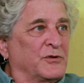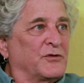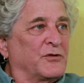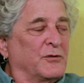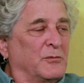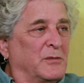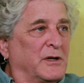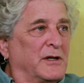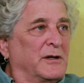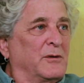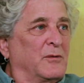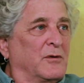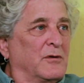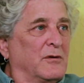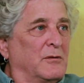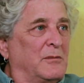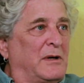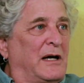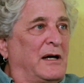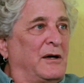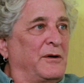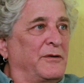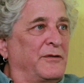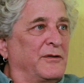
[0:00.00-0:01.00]
puts her money
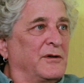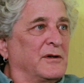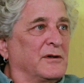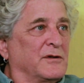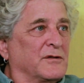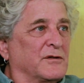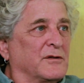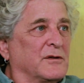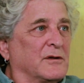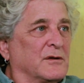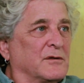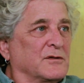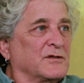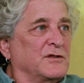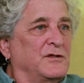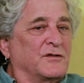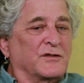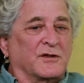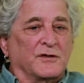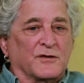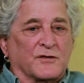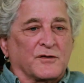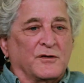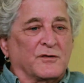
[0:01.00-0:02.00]
where her mouth is. You know,
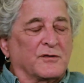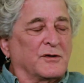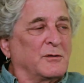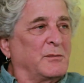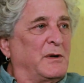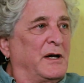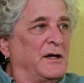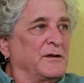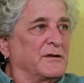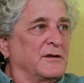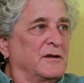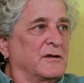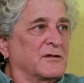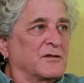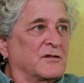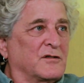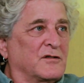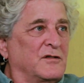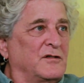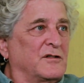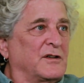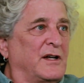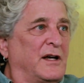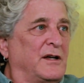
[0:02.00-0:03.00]
she's concerned about
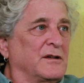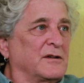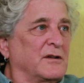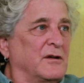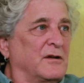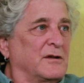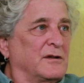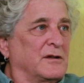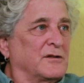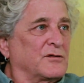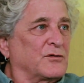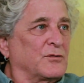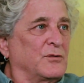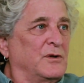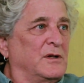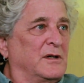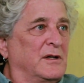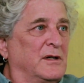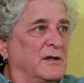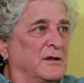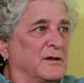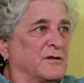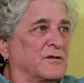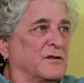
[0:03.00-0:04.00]
this, and she's out there on the
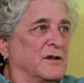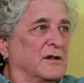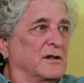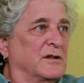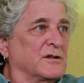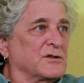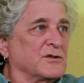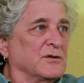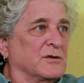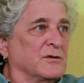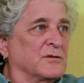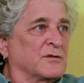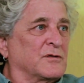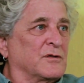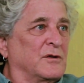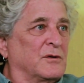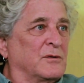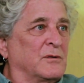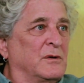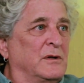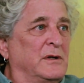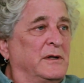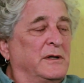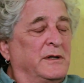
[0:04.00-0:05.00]
street getting signatures.
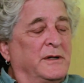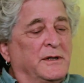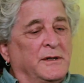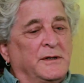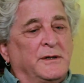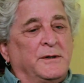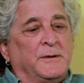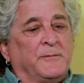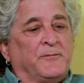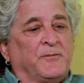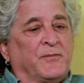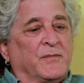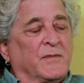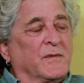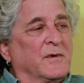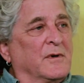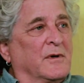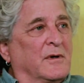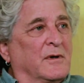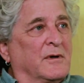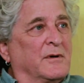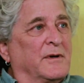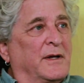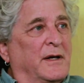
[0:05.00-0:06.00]
So,
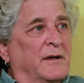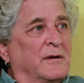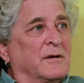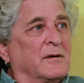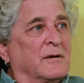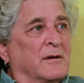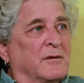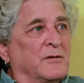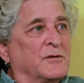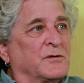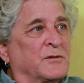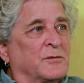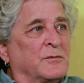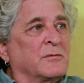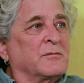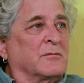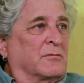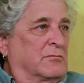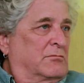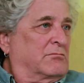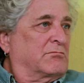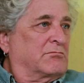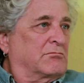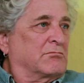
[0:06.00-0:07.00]
you know, that it was
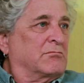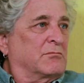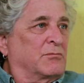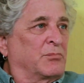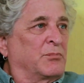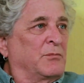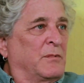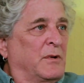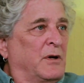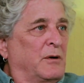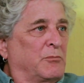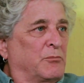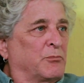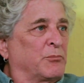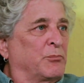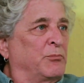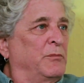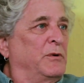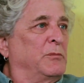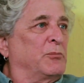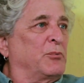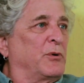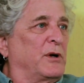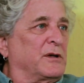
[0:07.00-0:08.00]

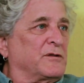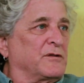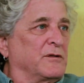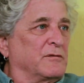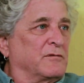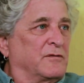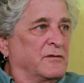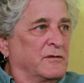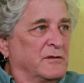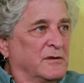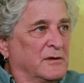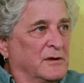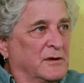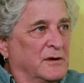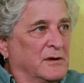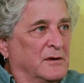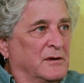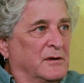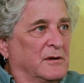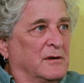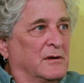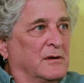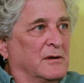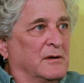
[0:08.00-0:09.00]
impressive.
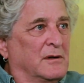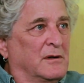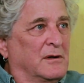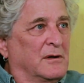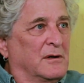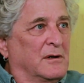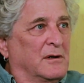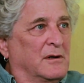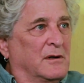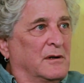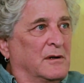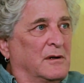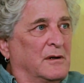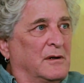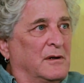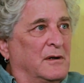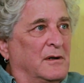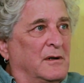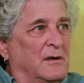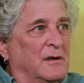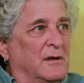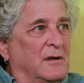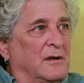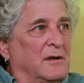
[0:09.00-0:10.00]
So you're kindred
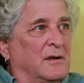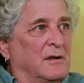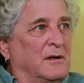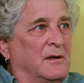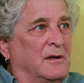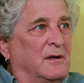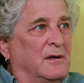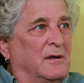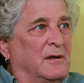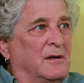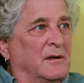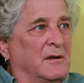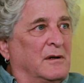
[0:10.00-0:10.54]
spirits in terms of your